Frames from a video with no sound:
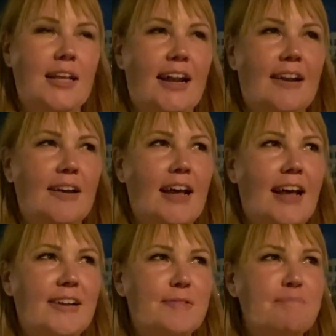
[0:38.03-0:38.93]

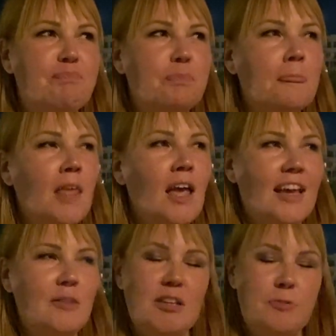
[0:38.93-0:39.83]
and
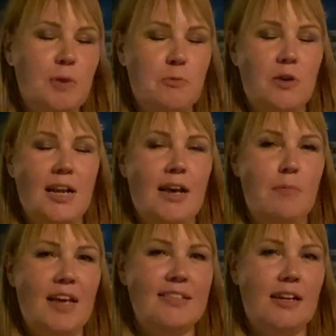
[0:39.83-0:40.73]
it has been really
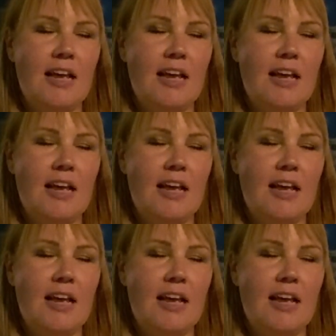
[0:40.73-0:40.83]
amazing.